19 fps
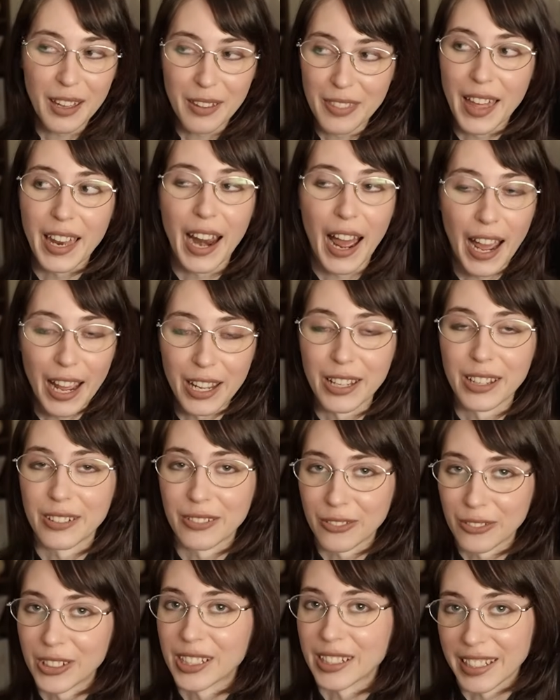that I
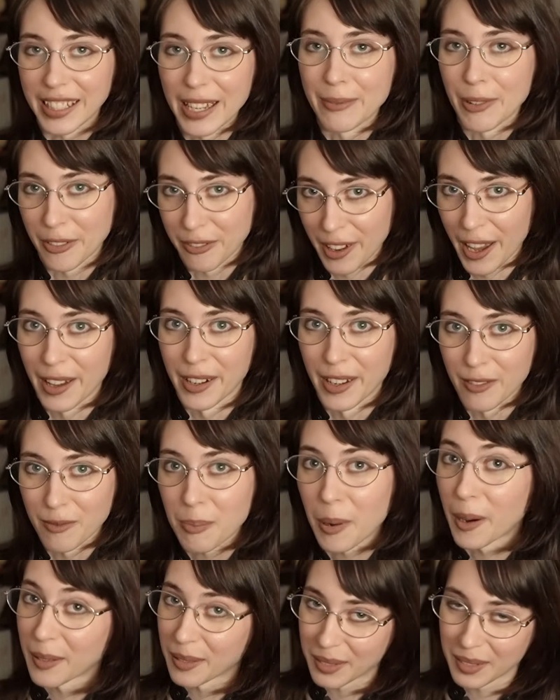really am a fan of
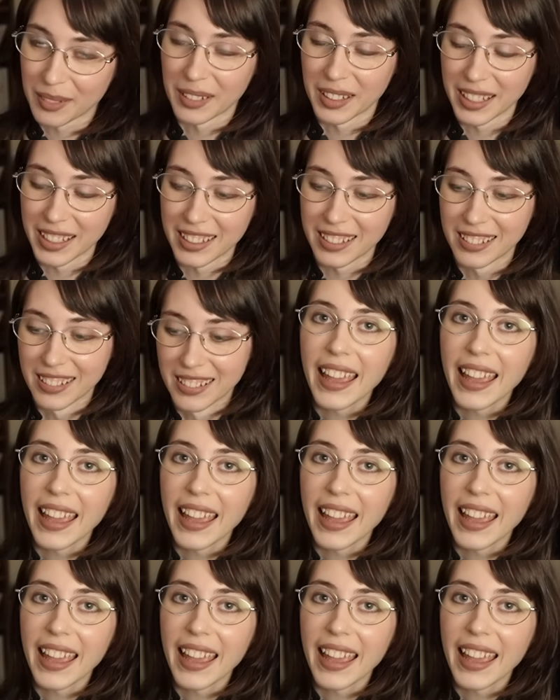personally.